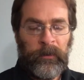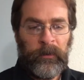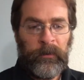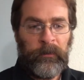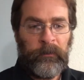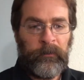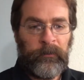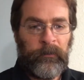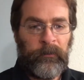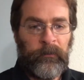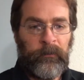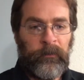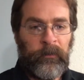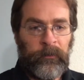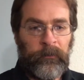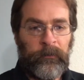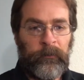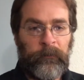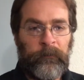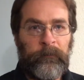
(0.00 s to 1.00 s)
which is
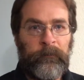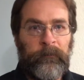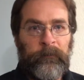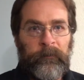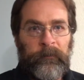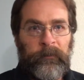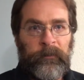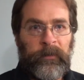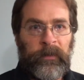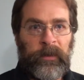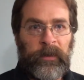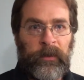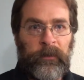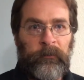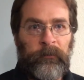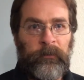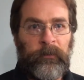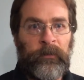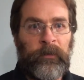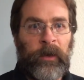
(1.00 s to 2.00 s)
just kind
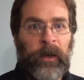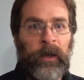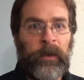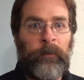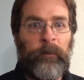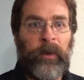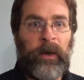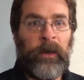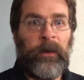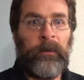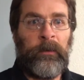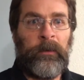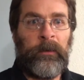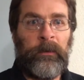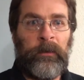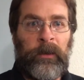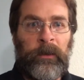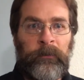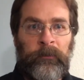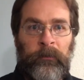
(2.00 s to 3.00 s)
of stockpiling
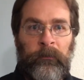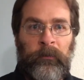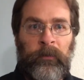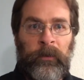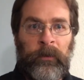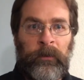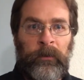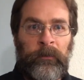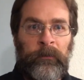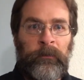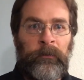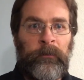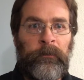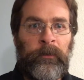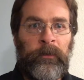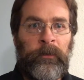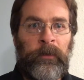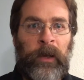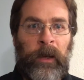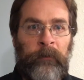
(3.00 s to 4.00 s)
lots of things,
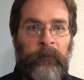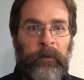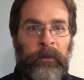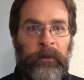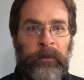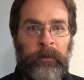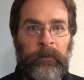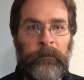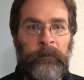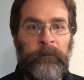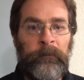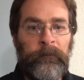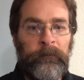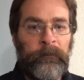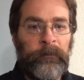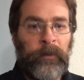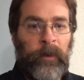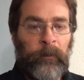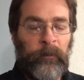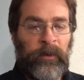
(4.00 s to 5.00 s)
having an
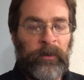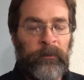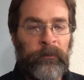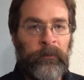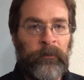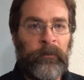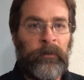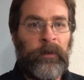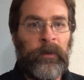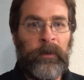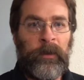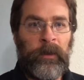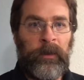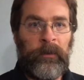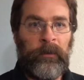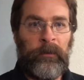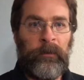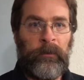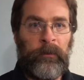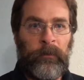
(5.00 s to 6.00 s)
emergency
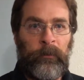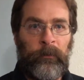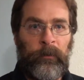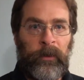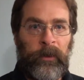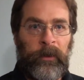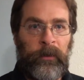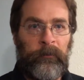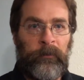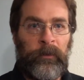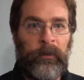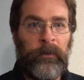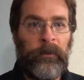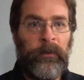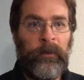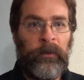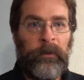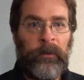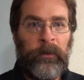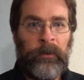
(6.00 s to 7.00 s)
kit or whatever,
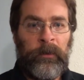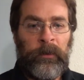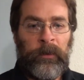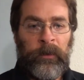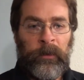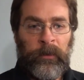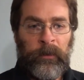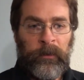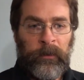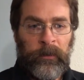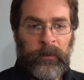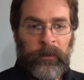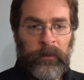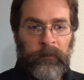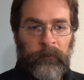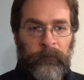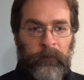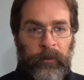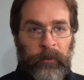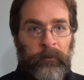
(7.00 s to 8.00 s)

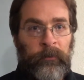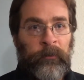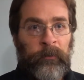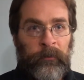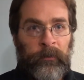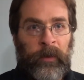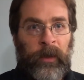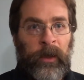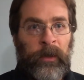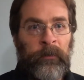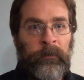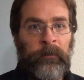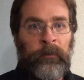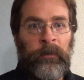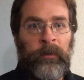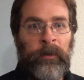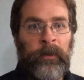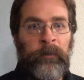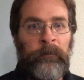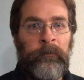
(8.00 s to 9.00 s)
versus
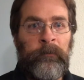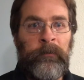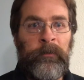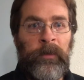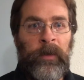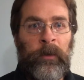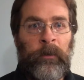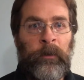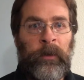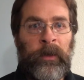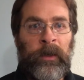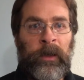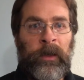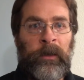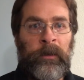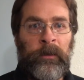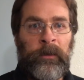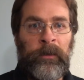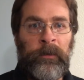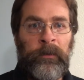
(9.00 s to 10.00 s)
actually knowing
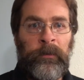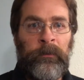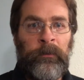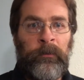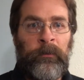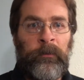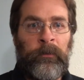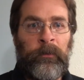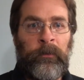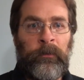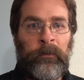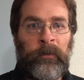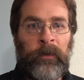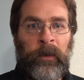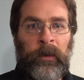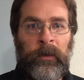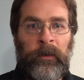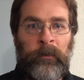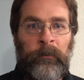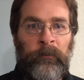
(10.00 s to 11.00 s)
how to use those
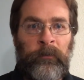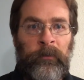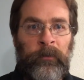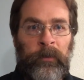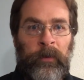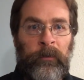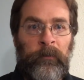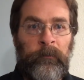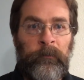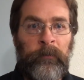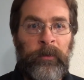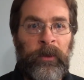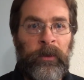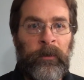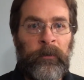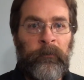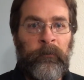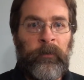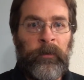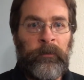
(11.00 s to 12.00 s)
items and
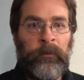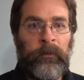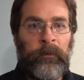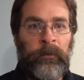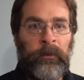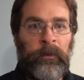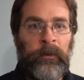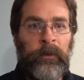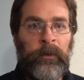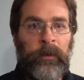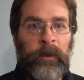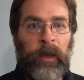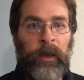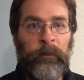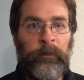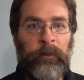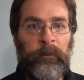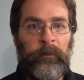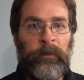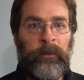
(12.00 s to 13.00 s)
being physically
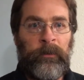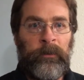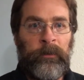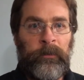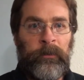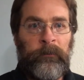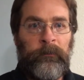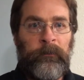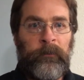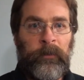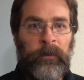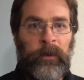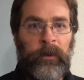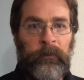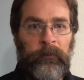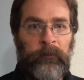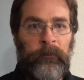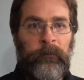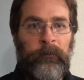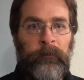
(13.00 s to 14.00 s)
capable
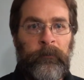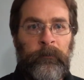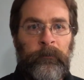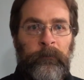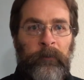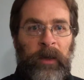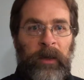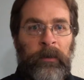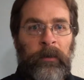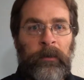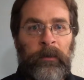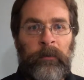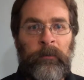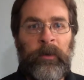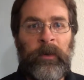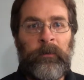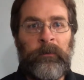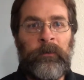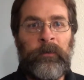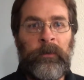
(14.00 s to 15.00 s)
of making the
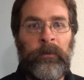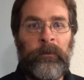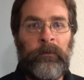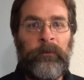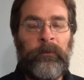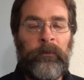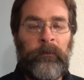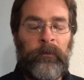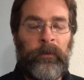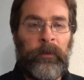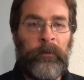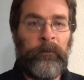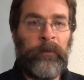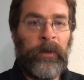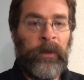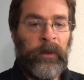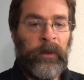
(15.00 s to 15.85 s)
best use of them.